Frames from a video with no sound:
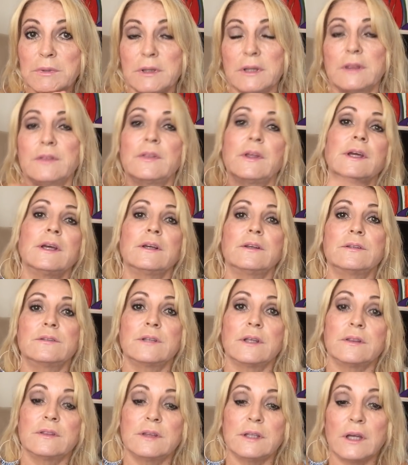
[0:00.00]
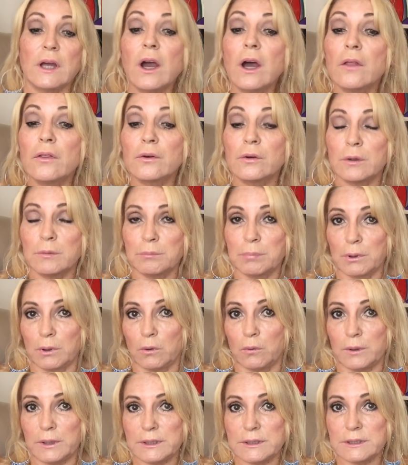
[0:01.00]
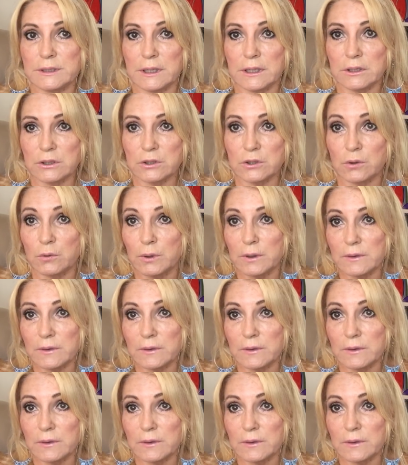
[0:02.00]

of the things that the other employees can do,